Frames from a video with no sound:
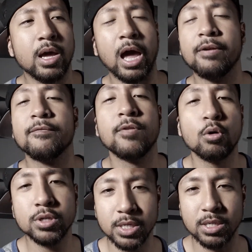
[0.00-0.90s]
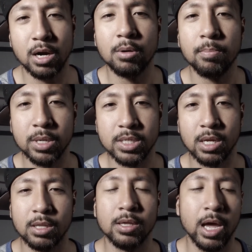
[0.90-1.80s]
and verses that are missing
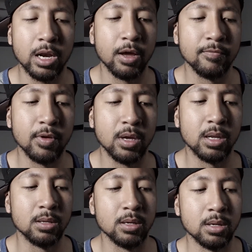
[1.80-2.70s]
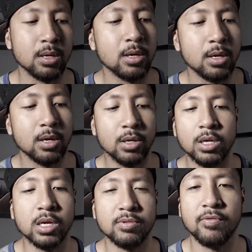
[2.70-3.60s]
in the NIV and the
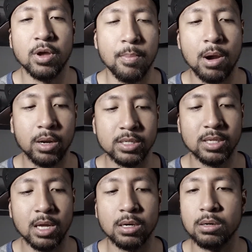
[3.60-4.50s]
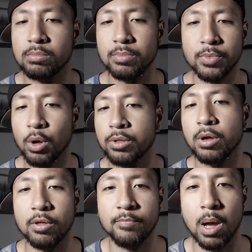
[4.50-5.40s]
ESV, American Standard, all the
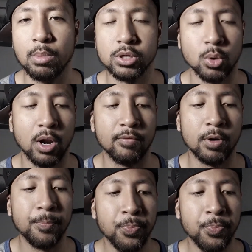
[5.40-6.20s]
other Bibles or whatever.